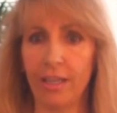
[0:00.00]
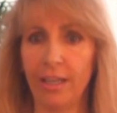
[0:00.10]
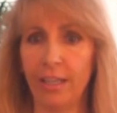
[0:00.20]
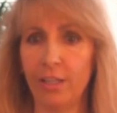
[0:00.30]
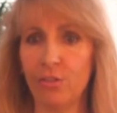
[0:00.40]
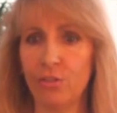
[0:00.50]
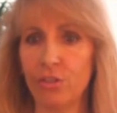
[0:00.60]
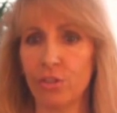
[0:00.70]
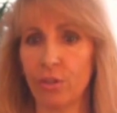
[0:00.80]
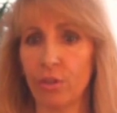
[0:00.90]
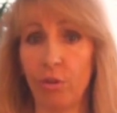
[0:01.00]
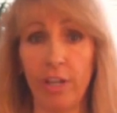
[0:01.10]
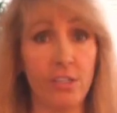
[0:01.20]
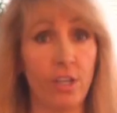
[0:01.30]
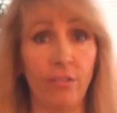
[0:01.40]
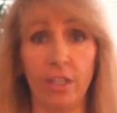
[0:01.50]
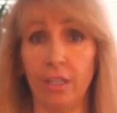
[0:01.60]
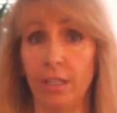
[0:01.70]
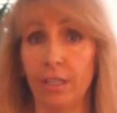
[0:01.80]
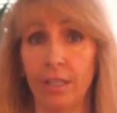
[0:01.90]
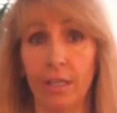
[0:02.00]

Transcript: and creativity.